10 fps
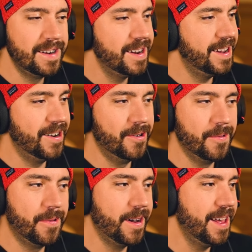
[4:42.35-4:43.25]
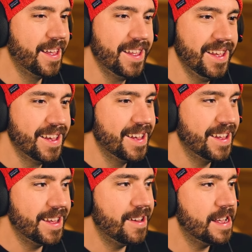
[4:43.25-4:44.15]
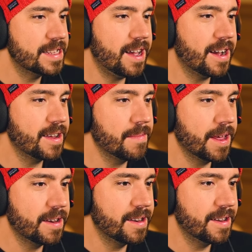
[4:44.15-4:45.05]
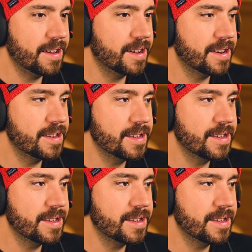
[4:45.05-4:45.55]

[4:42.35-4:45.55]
No way. You ain't talking, man. You ain't gonna...